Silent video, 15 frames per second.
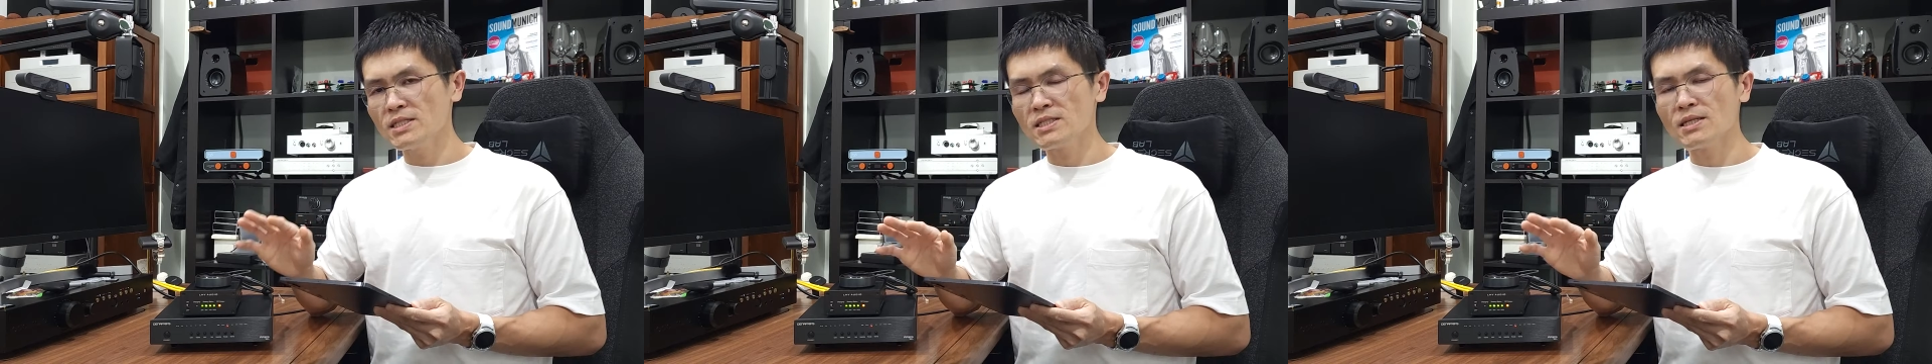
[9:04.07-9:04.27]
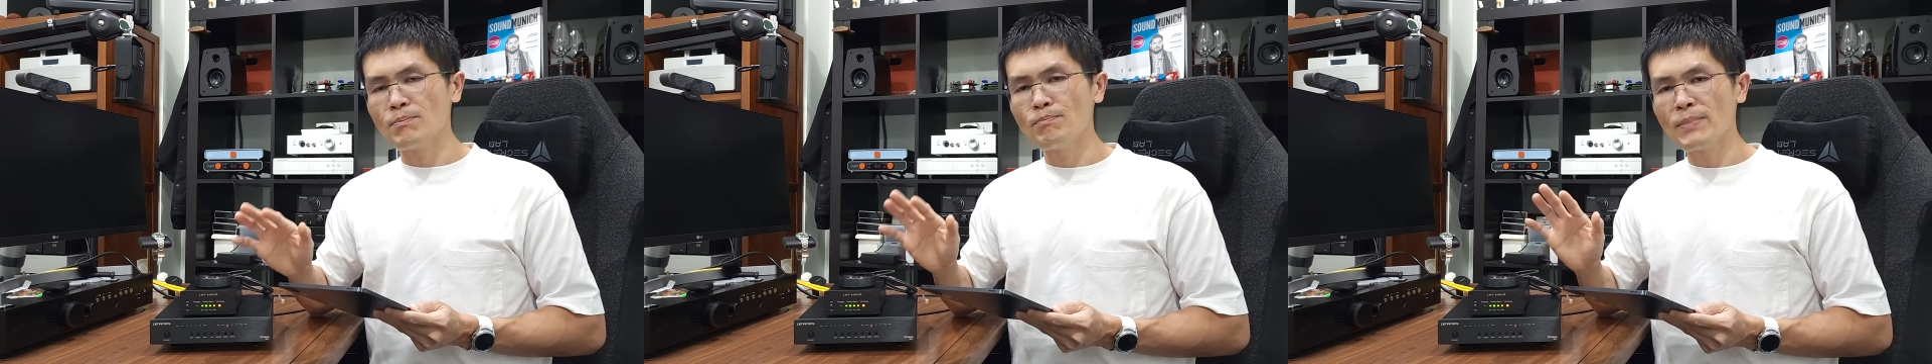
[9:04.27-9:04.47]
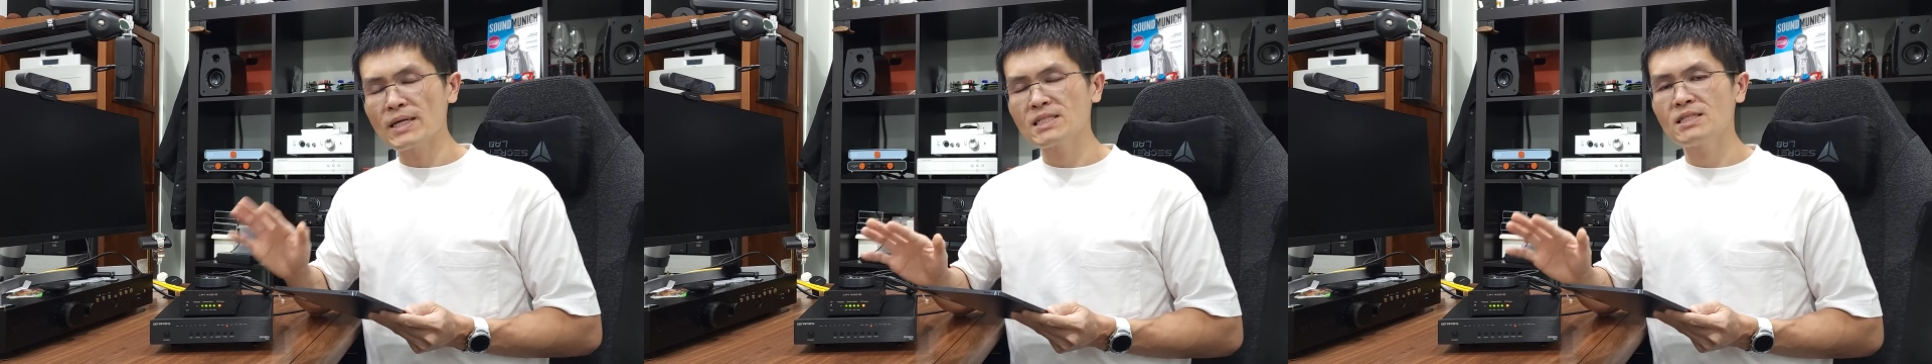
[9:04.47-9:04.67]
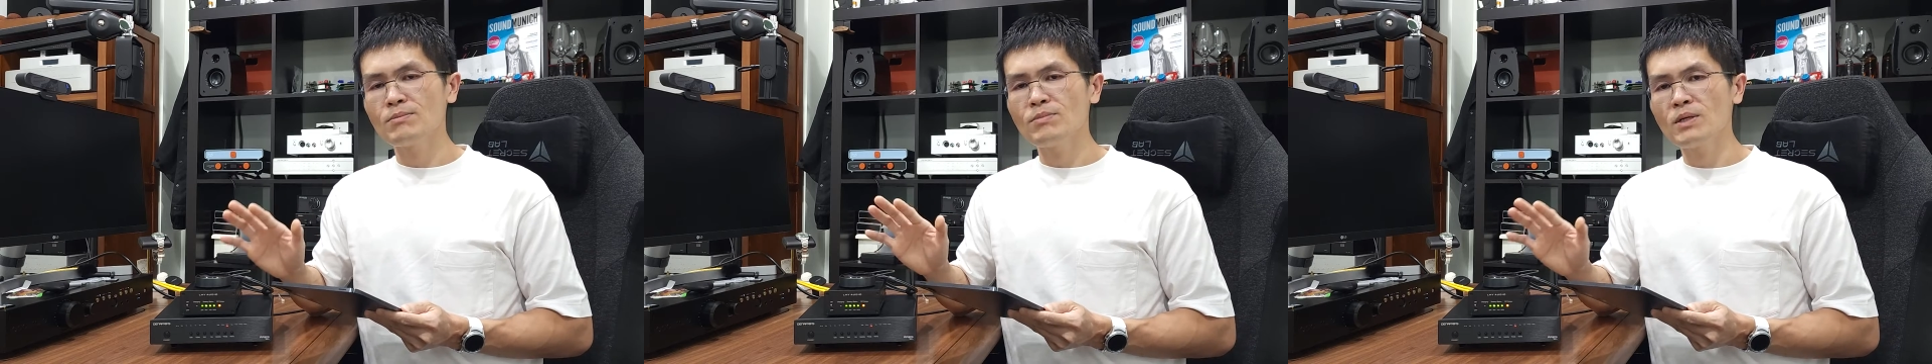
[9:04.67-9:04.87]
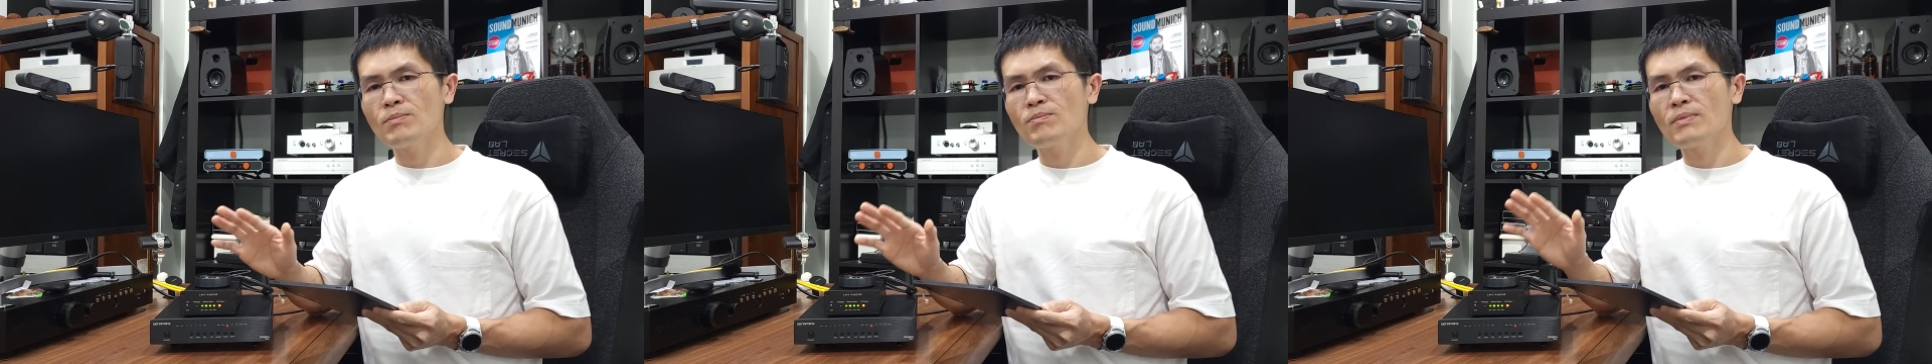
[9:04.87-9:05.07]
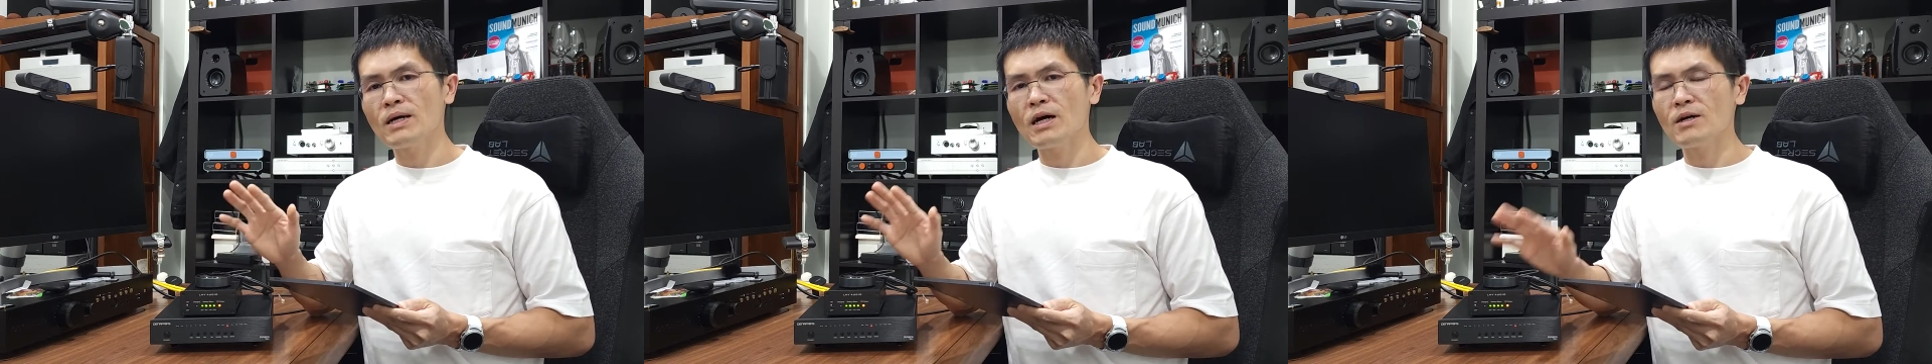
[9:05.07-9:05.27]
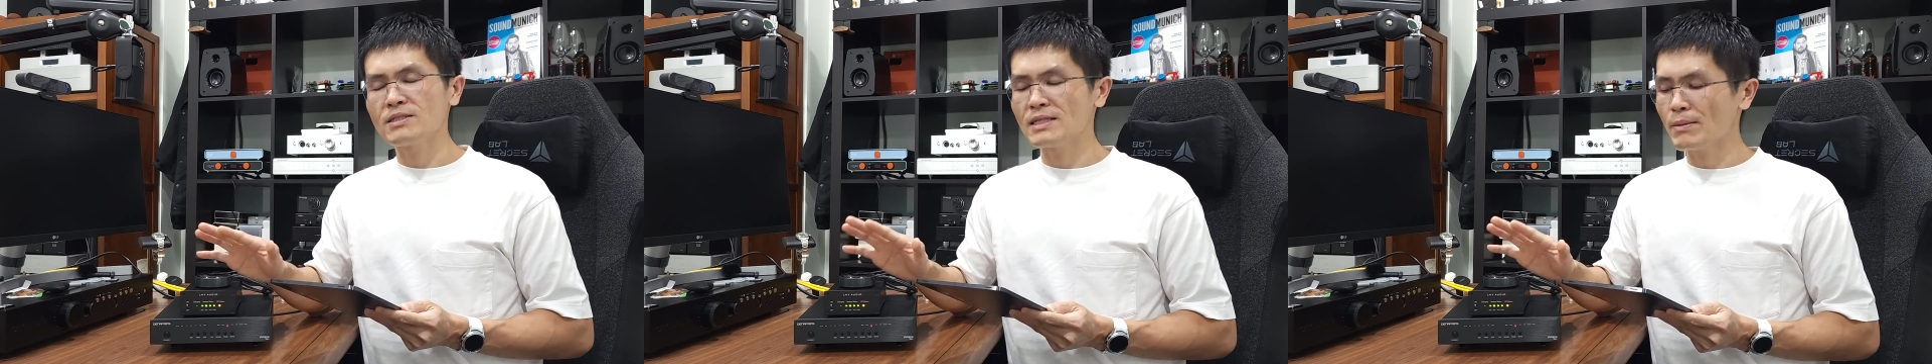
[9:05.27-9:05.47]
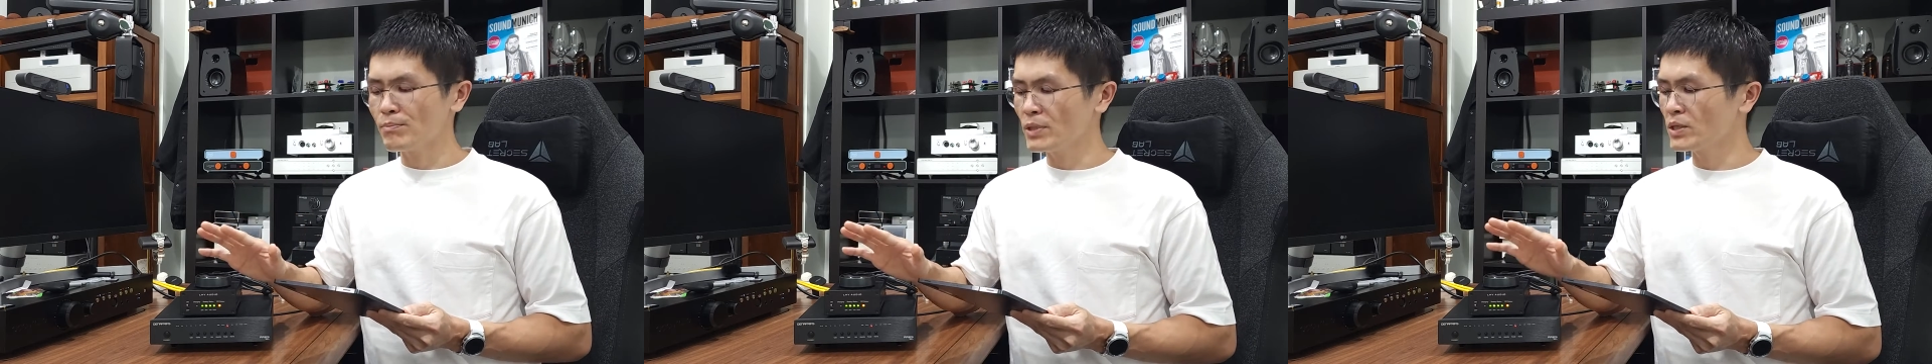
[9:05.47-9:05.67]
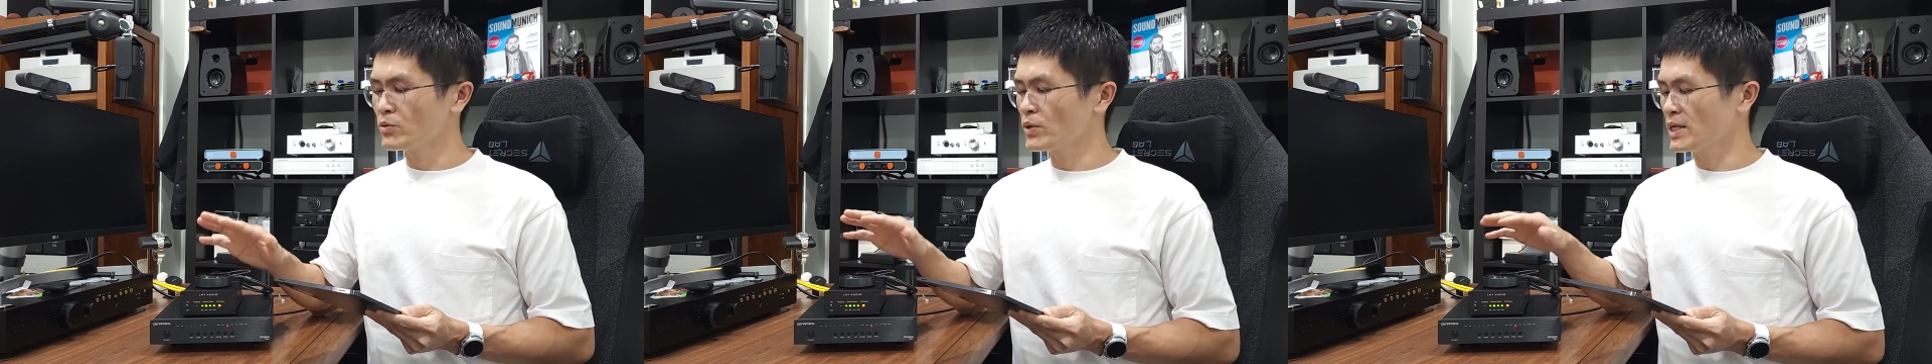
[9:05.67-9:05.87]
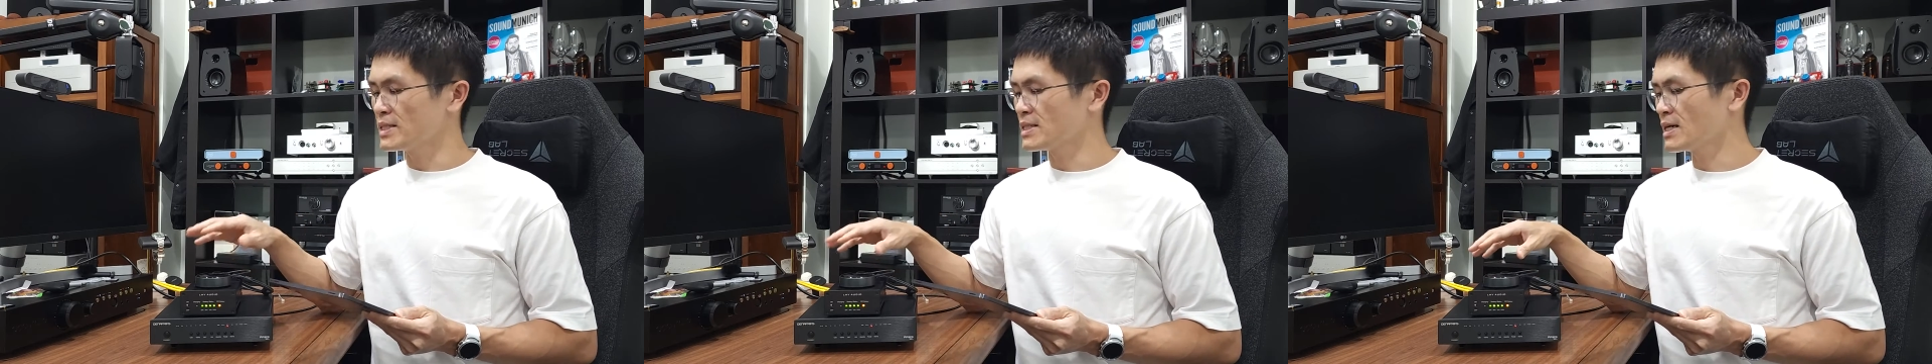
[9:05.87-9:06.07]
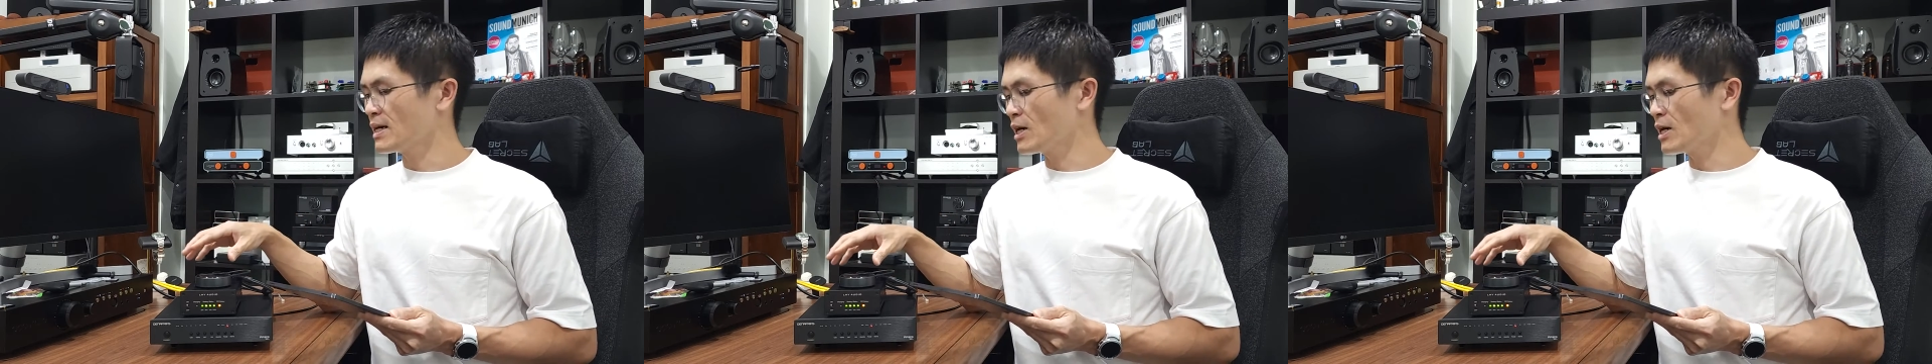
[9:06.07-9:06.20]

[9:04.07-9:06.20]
is the maximum sampling rate